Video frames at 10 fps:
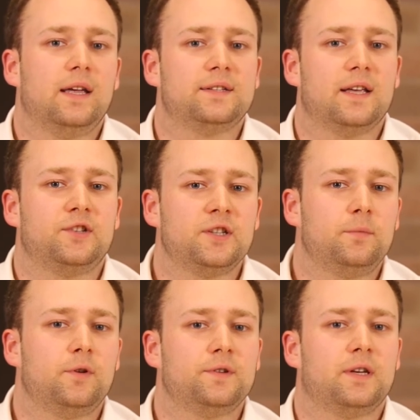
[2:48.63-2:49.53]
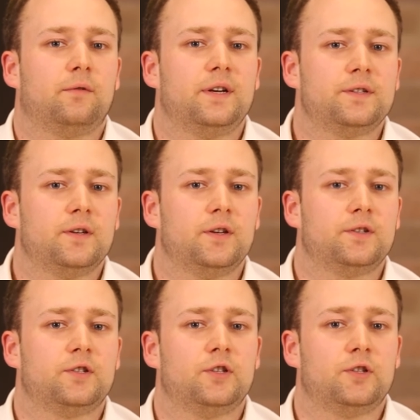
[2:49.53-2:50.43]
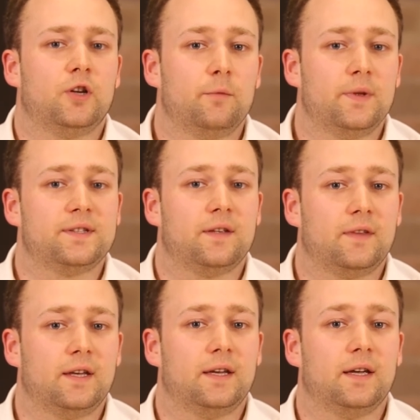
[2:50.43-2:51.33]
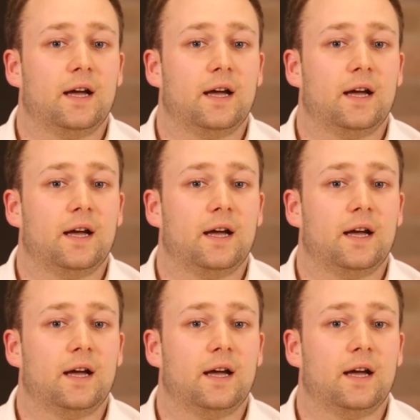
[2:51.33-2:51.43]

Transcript: is that just because our research determines that there